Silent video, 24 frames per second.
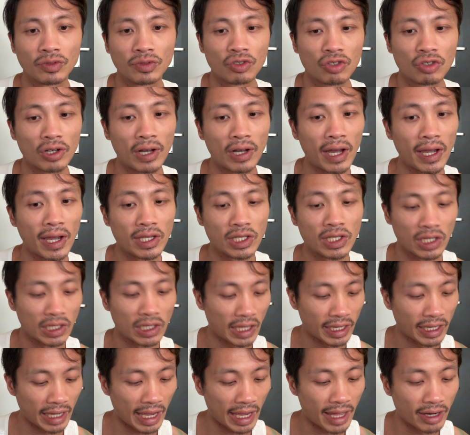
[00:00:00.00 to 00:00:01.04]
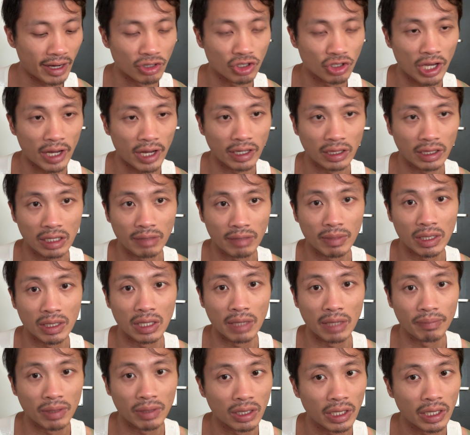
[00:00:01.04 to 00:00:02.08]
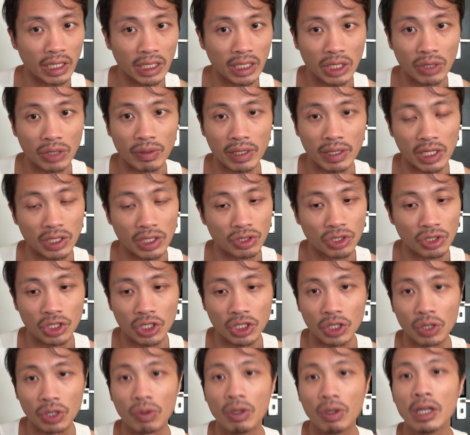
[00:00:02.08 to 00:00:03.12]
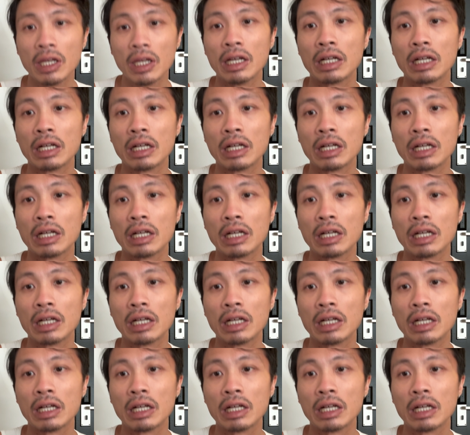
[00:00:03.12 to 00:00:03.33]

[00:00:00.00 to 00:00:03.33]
trying to like energetically manipulate you into